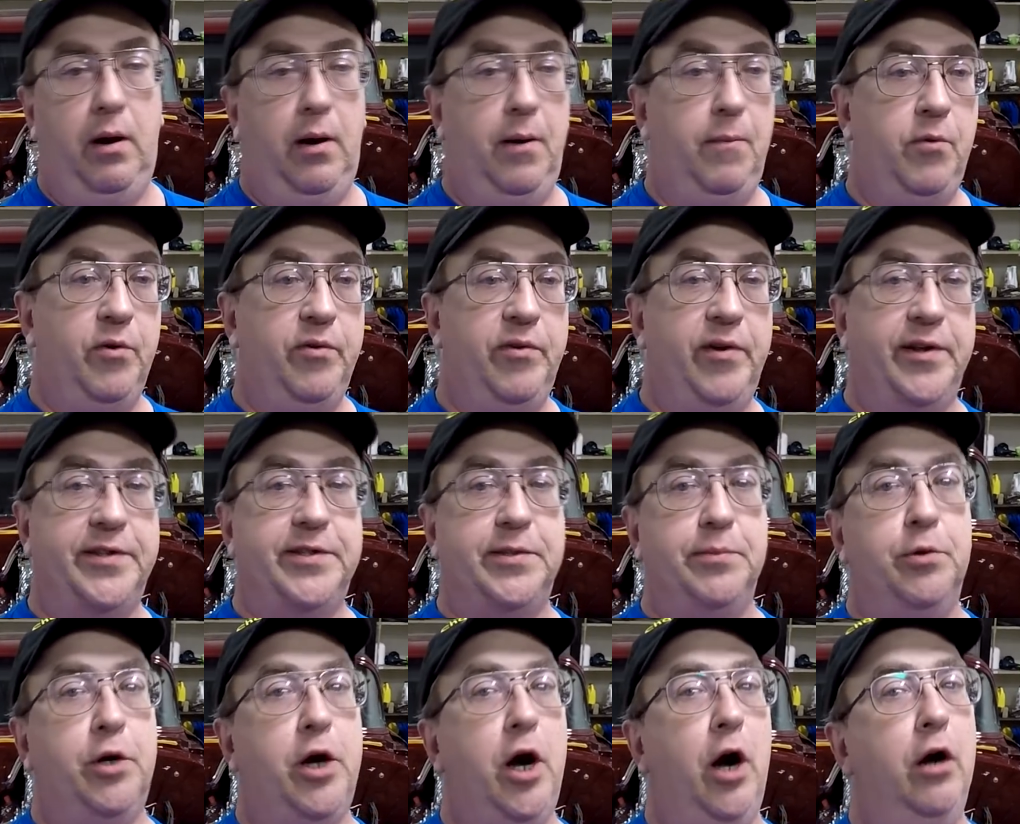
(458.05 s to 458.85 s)
We've got
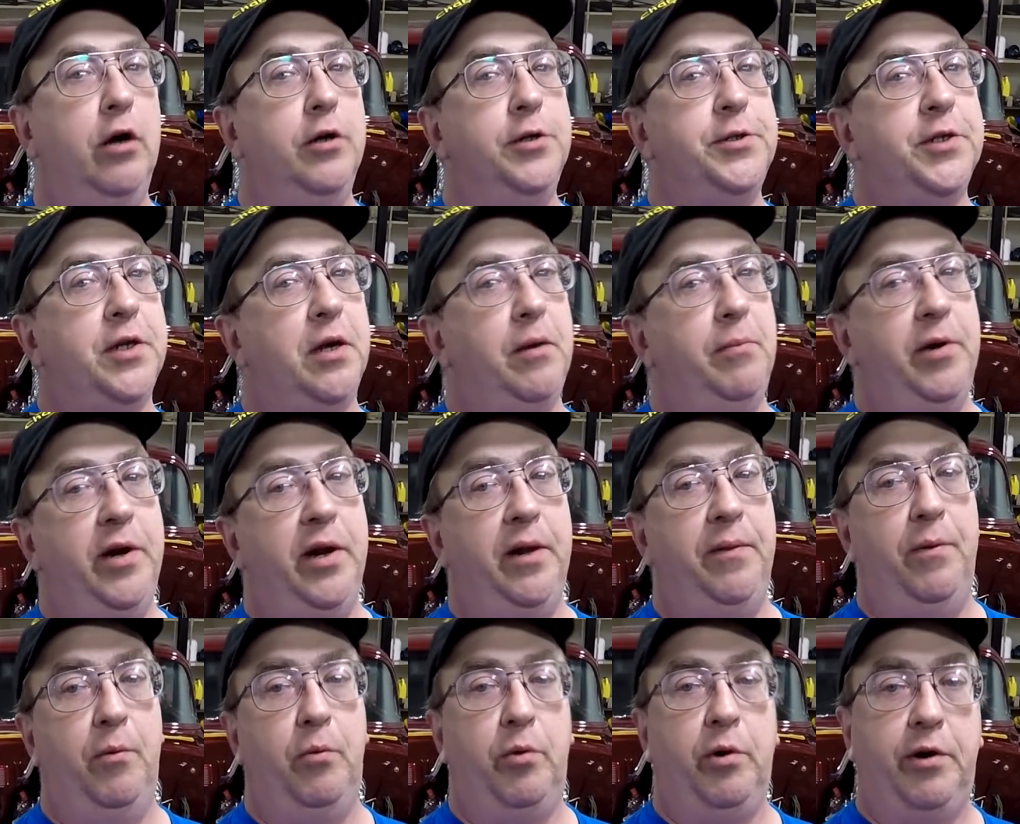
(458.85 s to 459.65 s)
some cars coming
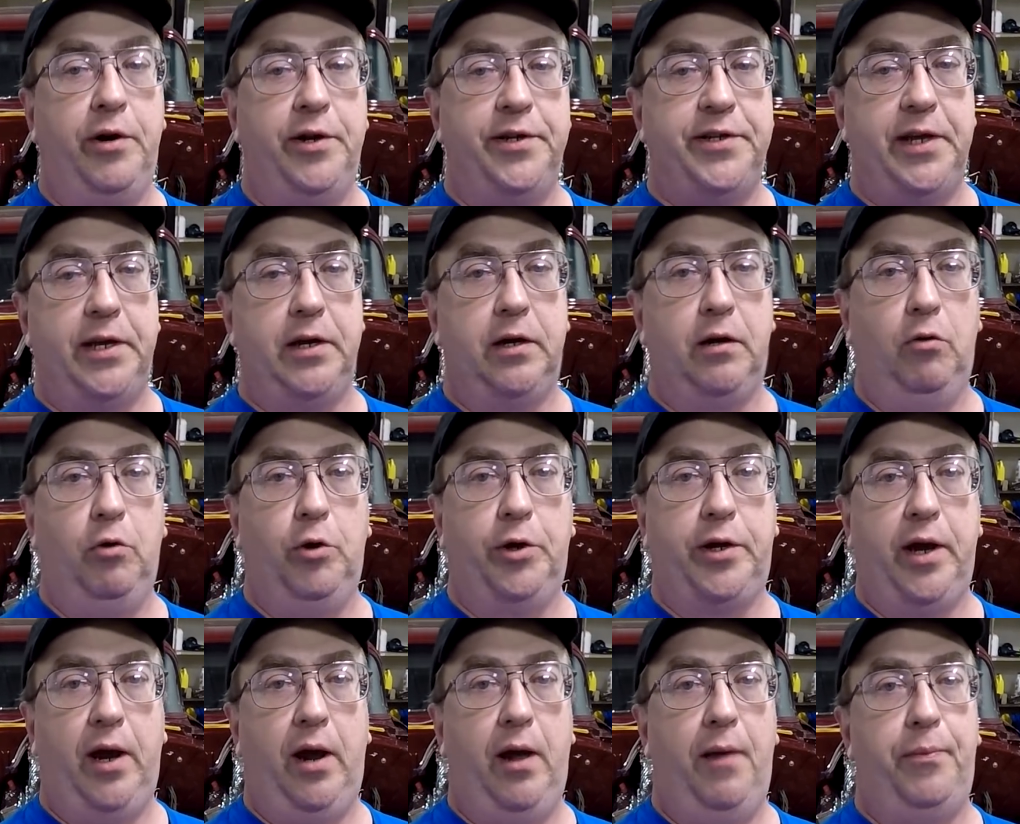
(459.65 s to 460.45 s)
in that we're going to take a
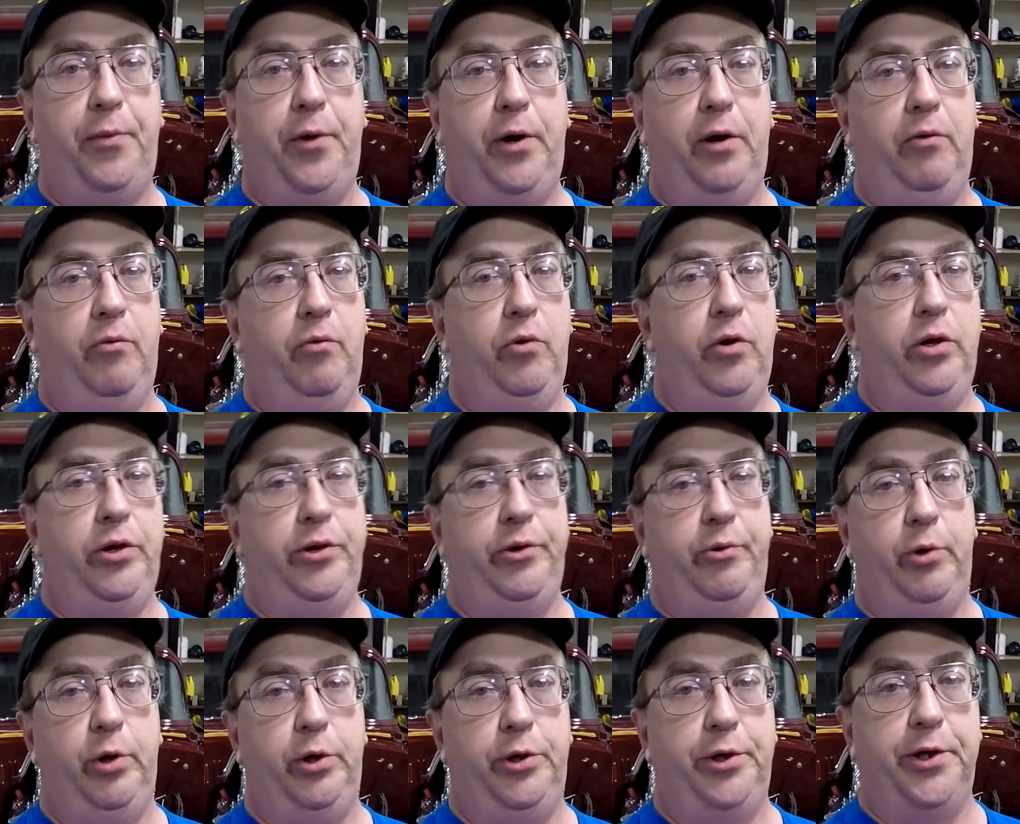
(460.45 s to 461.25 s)
look at that are really,
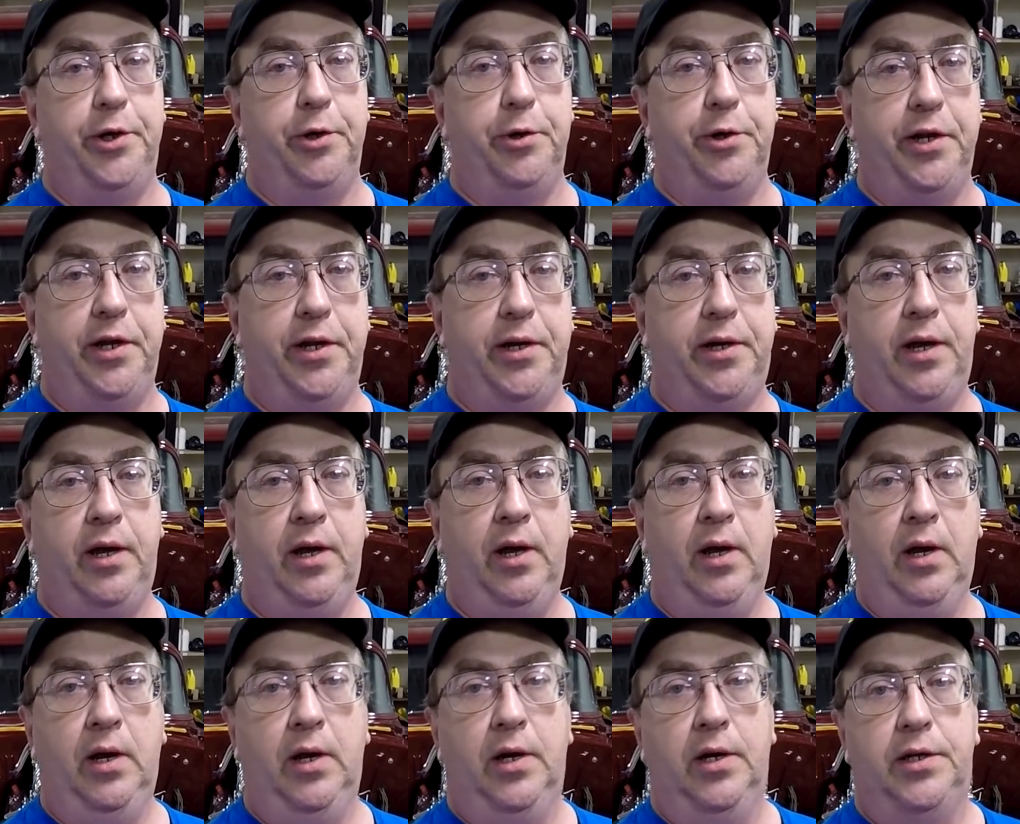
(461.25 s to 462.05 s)
really unique.
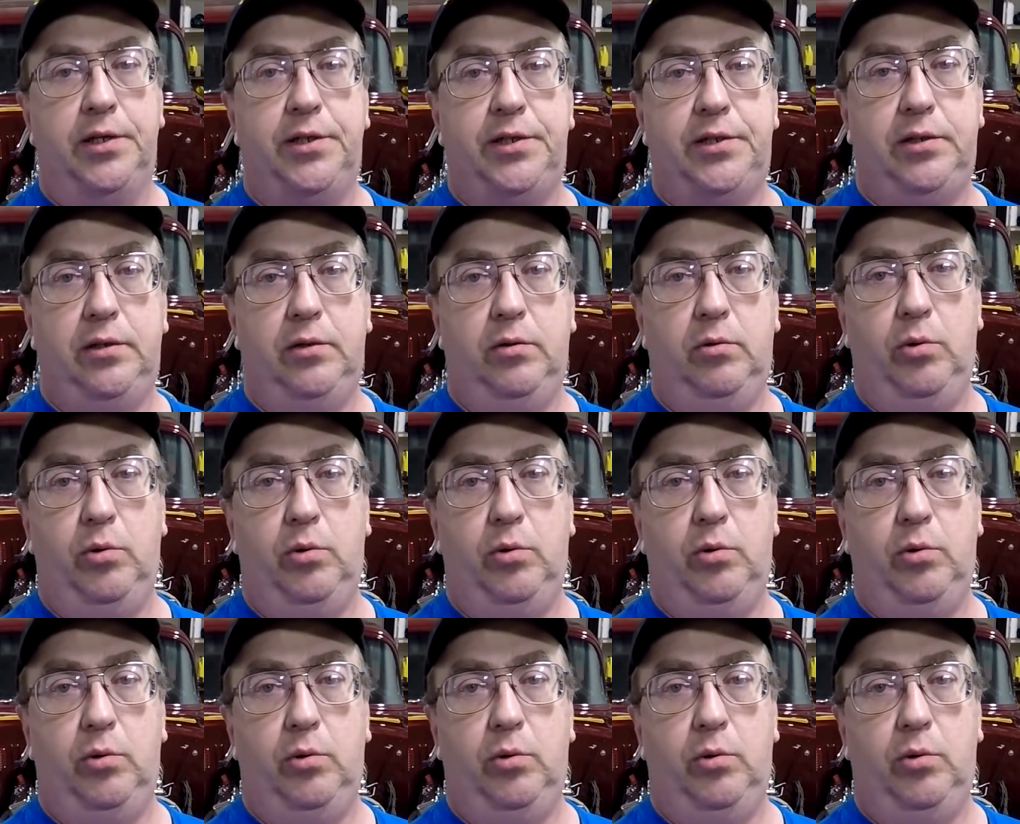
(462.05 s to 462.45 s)
So,